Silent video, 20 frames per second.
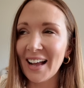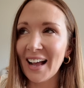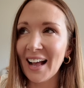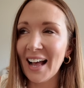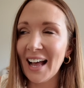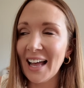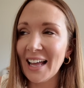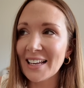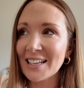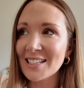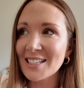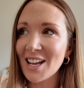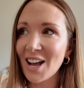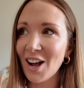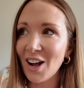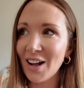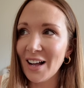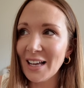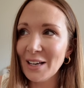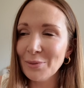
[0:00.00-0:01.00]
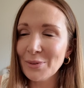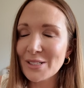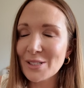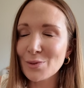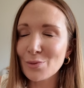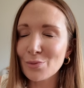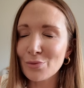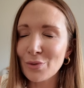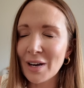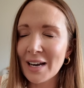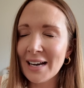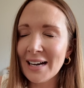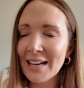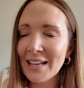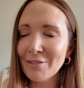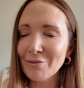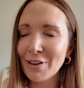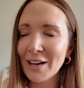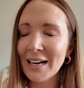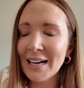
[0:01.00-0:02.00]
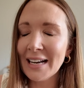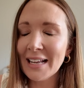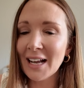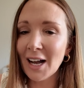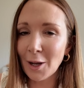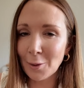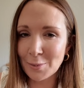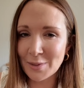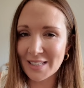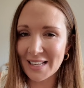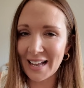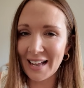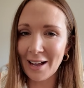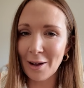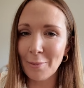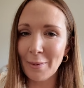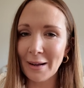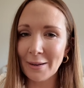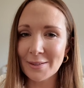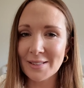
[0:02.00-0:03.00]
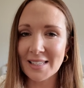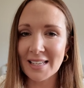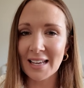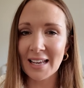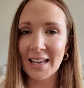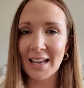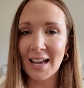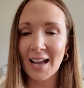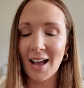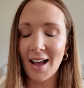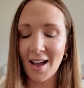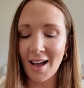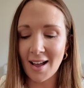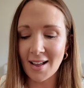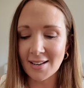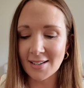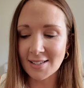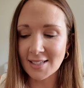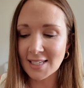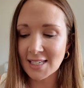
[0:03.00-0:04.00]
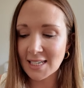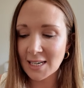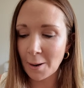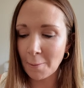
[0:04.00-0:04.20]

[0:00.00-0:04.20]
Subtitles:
And I was really, really upset about it. And